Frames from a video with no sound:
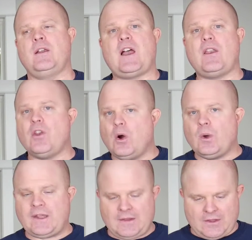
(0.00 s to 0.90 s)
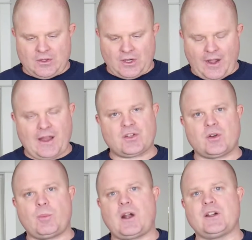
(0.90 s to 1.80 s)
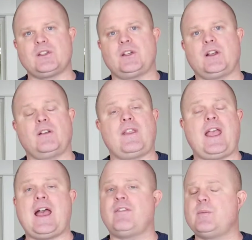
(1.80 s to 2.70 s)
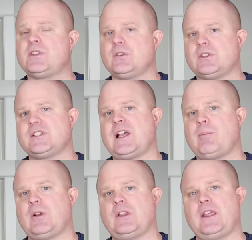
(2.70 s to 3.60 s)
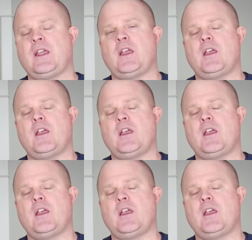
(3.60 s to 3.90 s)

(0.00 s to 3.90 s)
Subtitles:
not knowing that there are extra parts in here, and they have to be sold separately